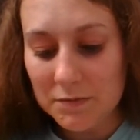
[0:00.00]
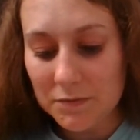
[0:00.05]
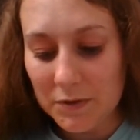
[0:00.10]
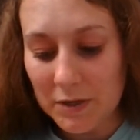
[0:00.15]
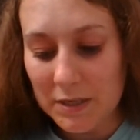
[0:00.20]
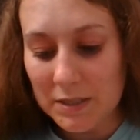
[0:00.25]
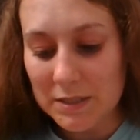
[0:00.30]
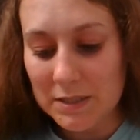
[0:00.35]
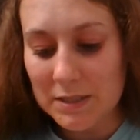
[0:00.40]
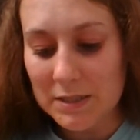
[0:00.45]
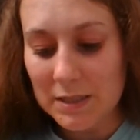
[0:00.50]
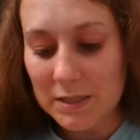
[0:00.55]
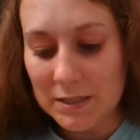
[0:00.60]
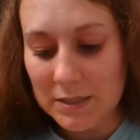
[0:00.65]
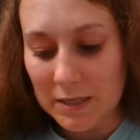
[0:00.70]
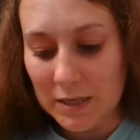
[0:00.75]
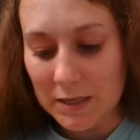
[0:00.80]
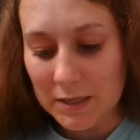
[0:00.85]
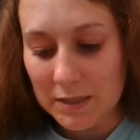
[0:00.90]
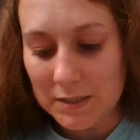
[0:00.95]
friends, the
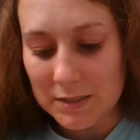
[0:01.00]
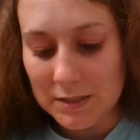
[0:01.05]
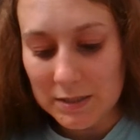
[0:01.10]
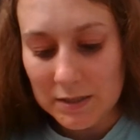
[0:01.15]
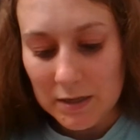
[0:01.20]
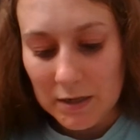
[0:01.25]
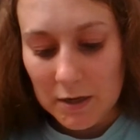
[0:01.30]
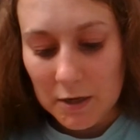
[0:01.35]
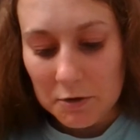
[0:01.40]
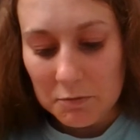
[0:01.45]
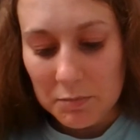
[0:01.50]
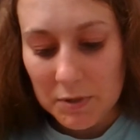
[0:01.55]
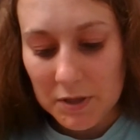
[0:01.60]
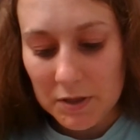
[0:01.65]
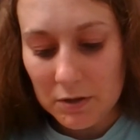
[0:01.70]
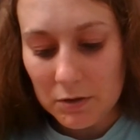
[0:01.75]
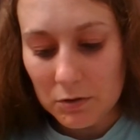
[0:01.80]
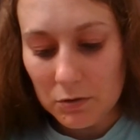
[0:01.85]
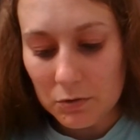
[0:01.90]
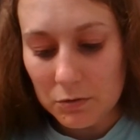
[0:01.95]
ducks,
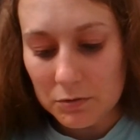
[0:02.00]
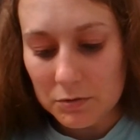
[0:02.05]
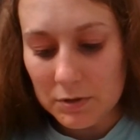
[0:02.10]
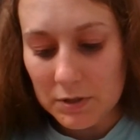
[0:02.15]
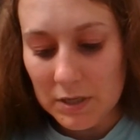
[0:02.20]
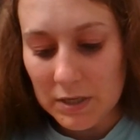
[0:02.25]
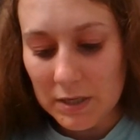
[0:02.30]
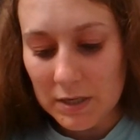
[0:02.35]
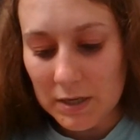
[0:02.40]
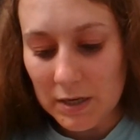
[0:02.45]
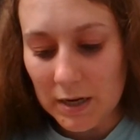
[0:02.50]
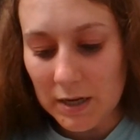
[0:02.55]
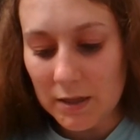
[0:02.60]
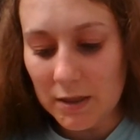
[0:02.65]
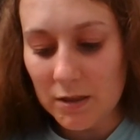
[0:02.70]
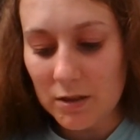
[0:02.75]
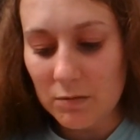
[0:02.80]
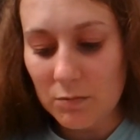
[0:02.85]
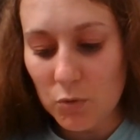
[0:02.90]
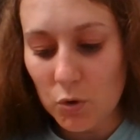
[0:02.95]
but the older he
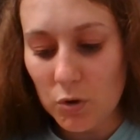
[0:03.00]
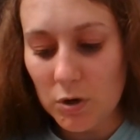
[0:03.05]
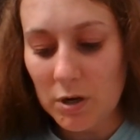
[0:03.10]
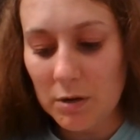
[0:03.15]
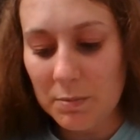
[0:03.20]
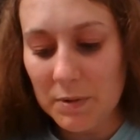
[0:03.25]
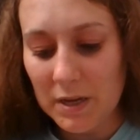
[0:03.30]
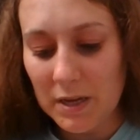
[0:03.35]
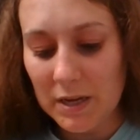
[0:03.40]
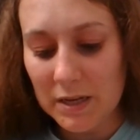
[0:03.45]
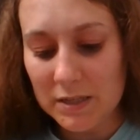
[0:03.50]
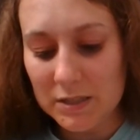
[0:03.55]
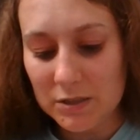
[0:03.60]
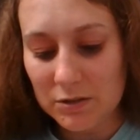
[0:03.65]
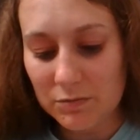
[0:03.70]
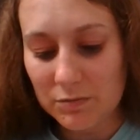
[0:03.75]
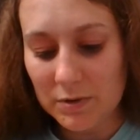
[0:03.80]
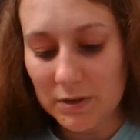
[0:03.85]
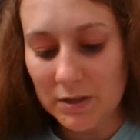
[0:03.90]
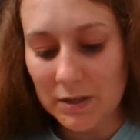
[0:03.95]
got, the more he began
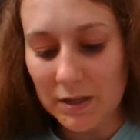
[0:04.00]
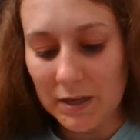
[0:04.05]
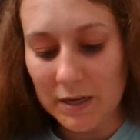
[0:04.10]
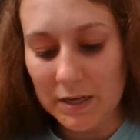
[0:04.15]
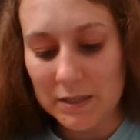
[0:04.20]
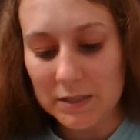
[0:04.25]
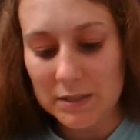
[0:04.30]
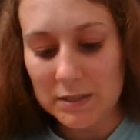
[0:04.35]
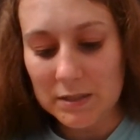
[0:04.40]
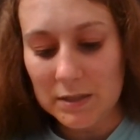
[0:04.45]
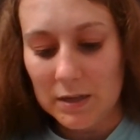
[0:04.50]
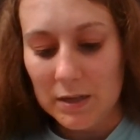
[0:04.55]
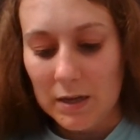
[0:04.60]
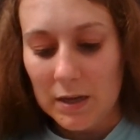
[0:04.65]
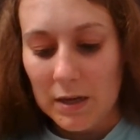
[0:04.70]
to realize